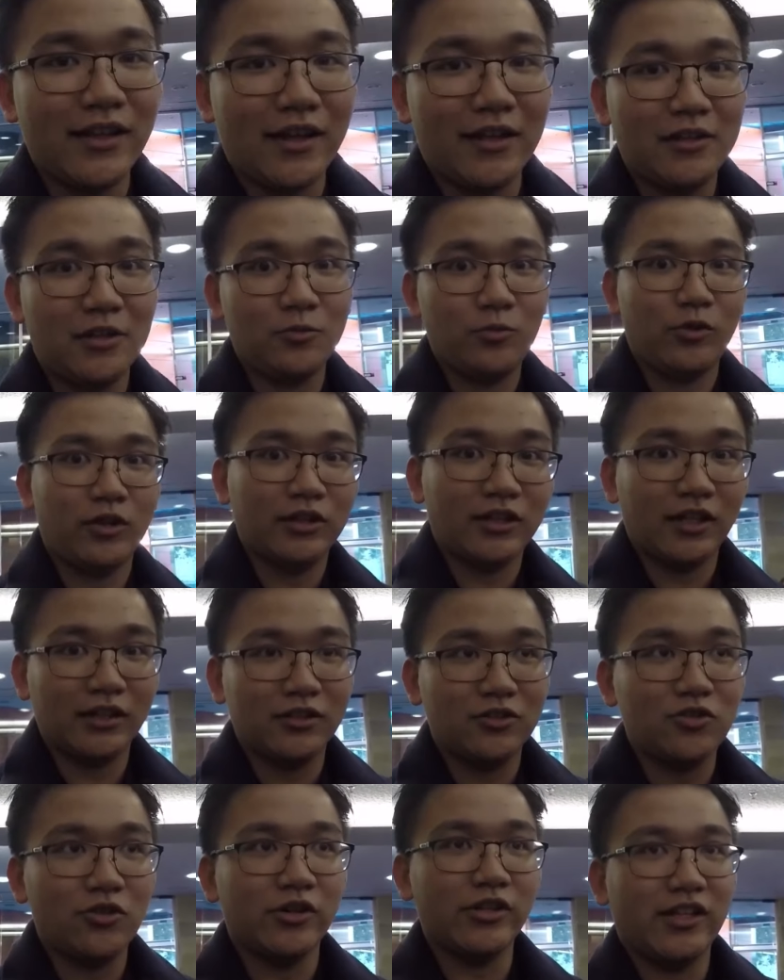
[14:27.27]
Irene will not
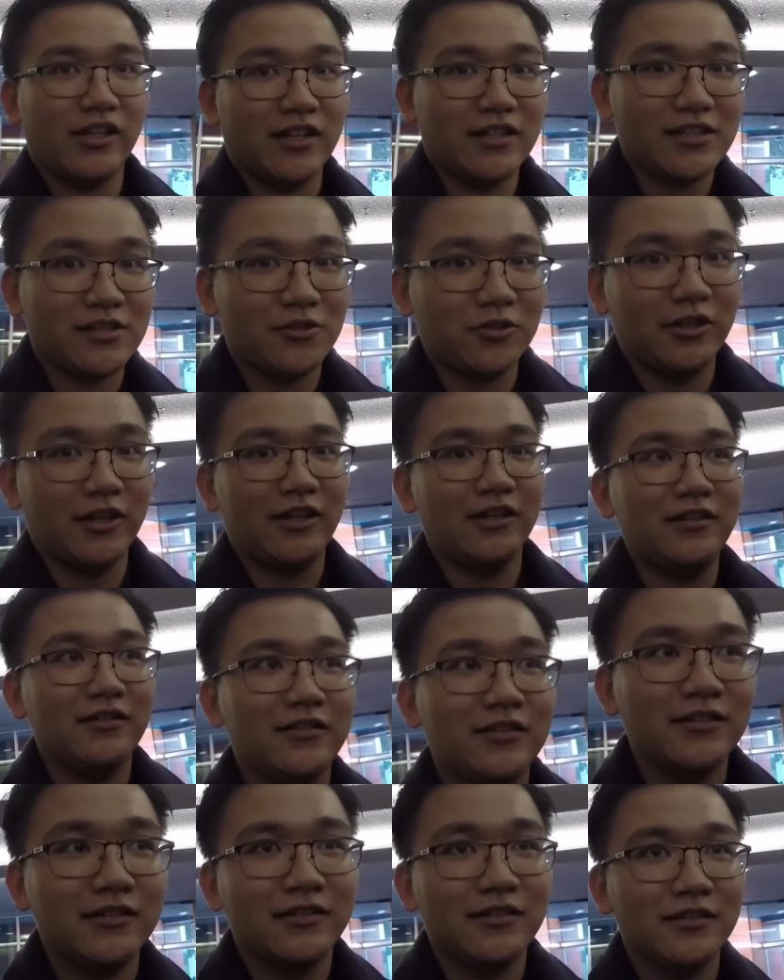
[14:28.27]
joining us today
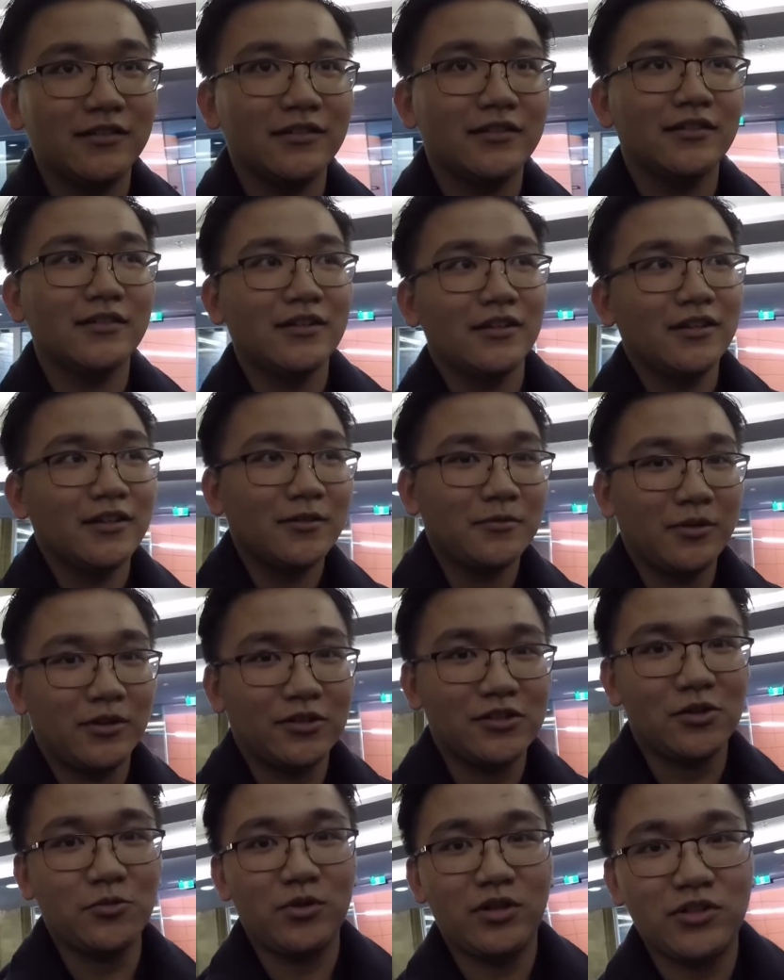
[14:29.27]

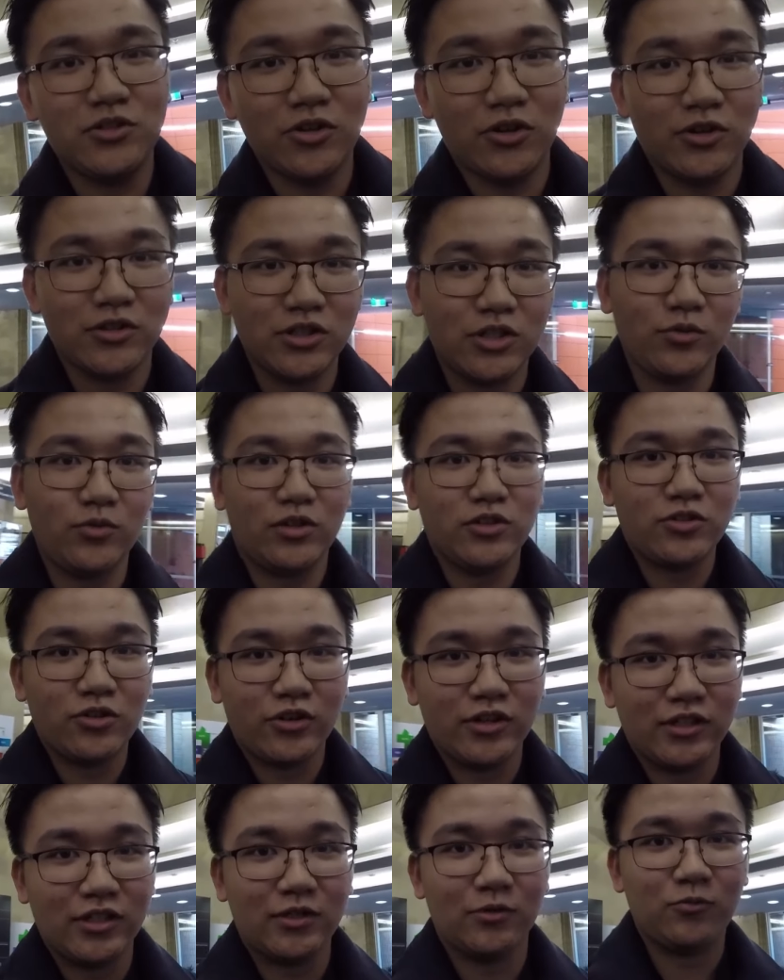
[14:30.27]
because she will
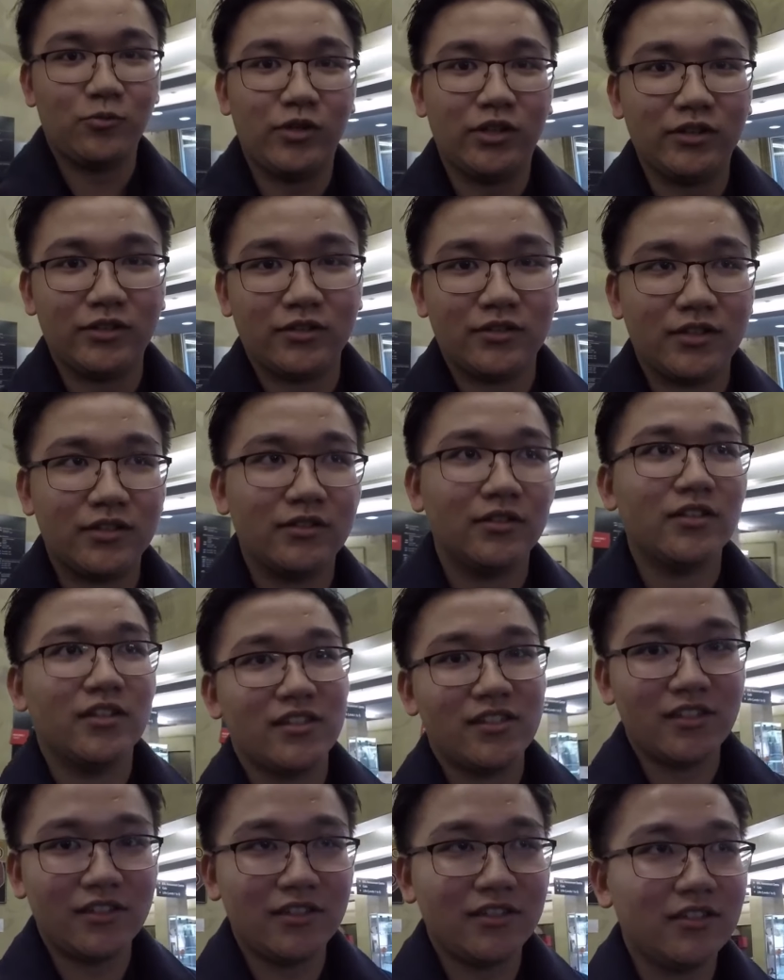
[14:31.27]
joining with
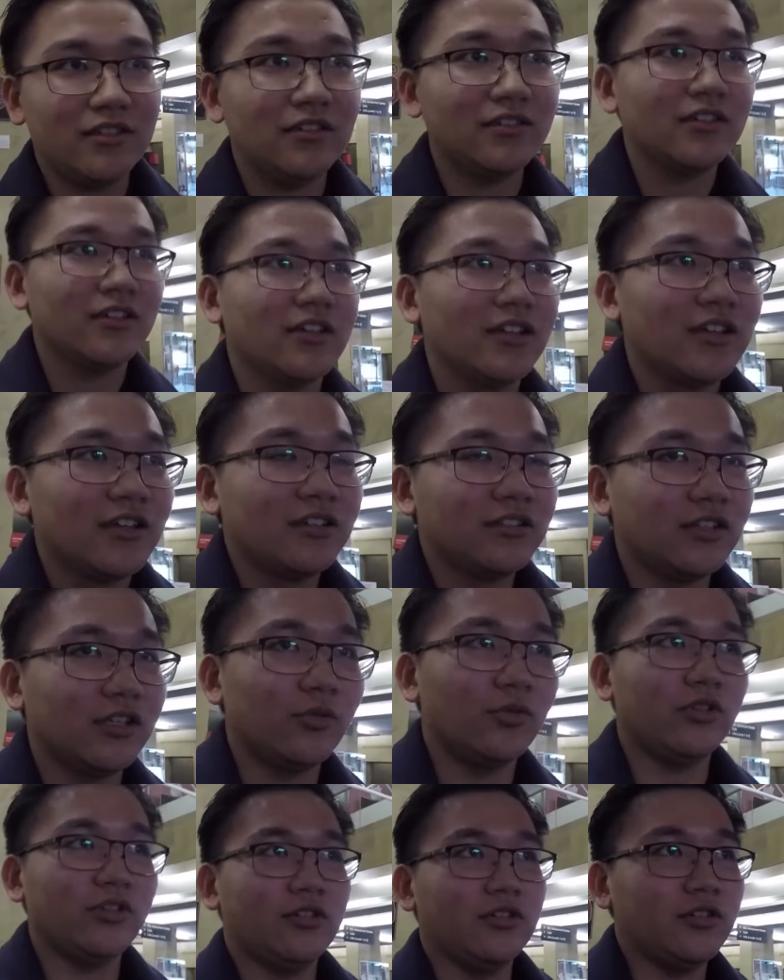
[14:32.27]
Siri. They
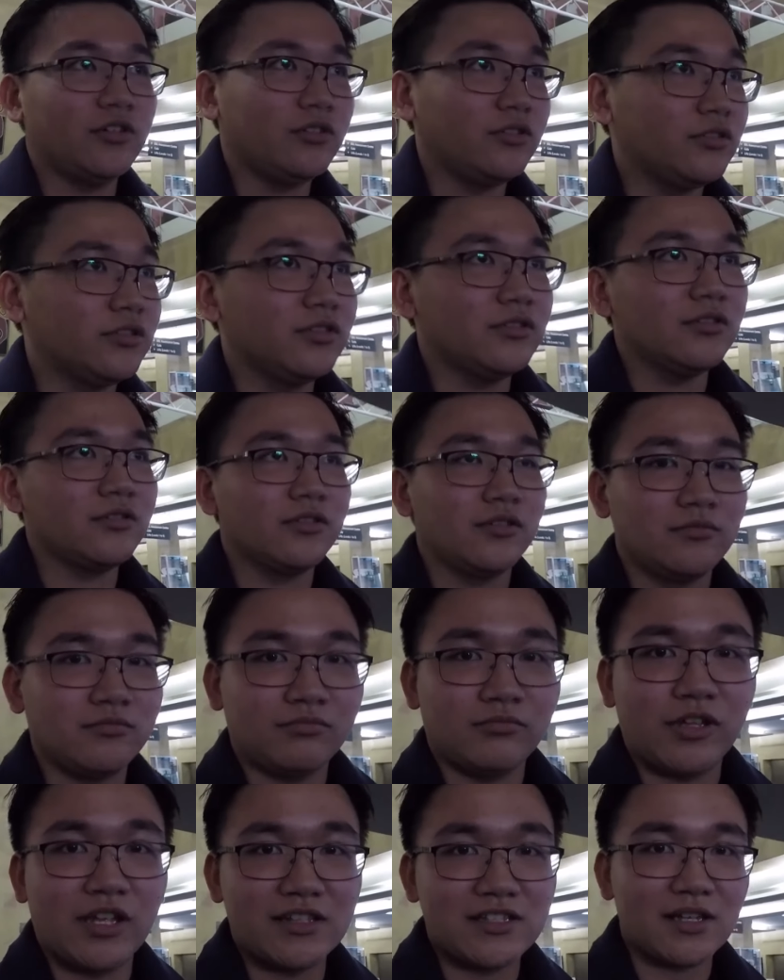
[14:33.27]
will
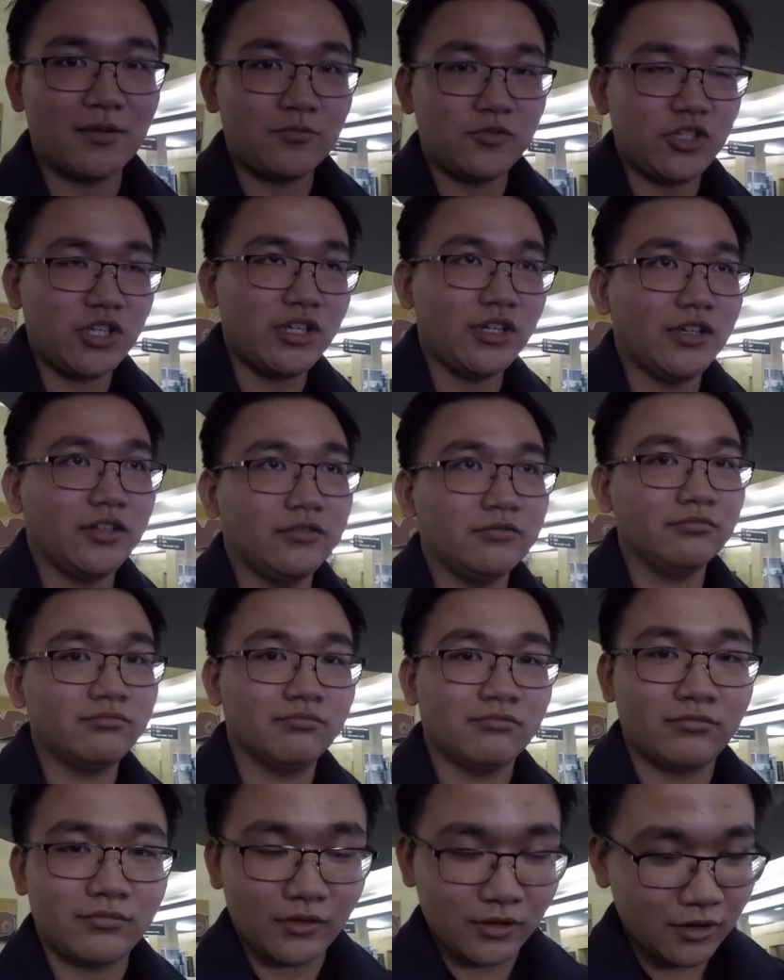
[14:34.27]
get some chicken.
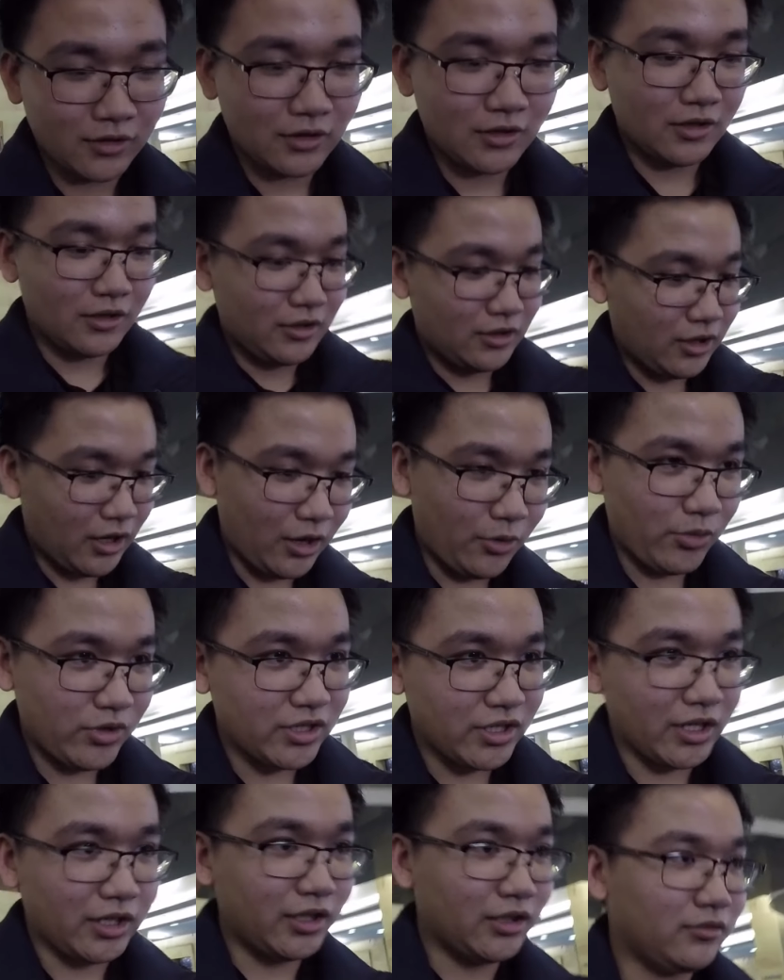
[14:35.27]
I
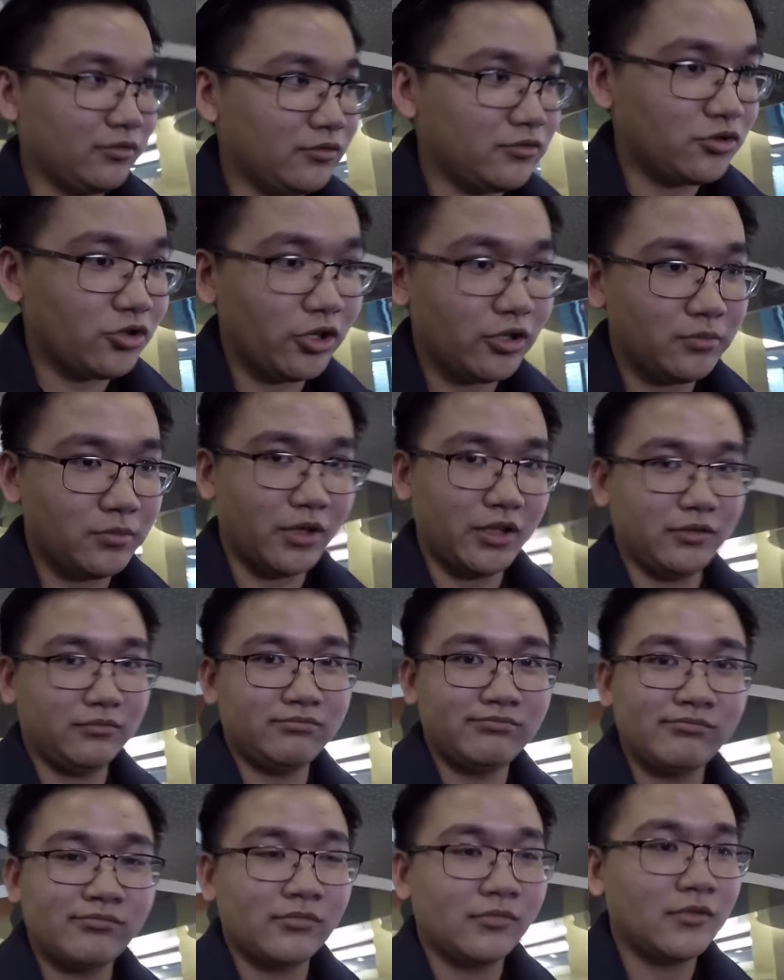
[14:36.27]
wish I can join, but
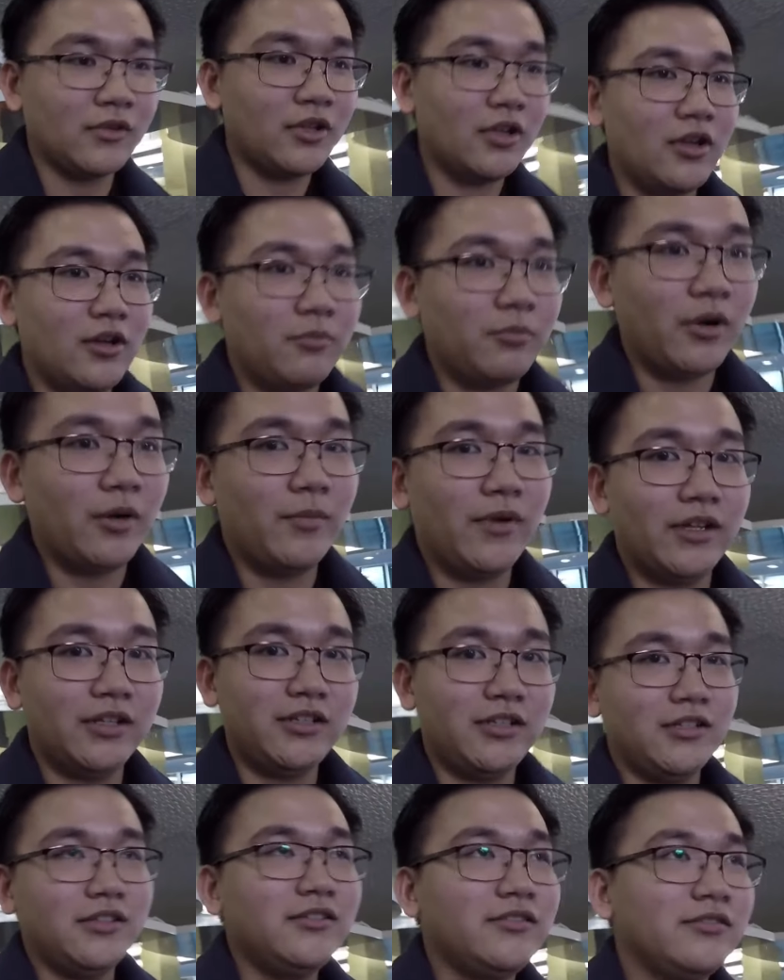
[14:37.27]
my money.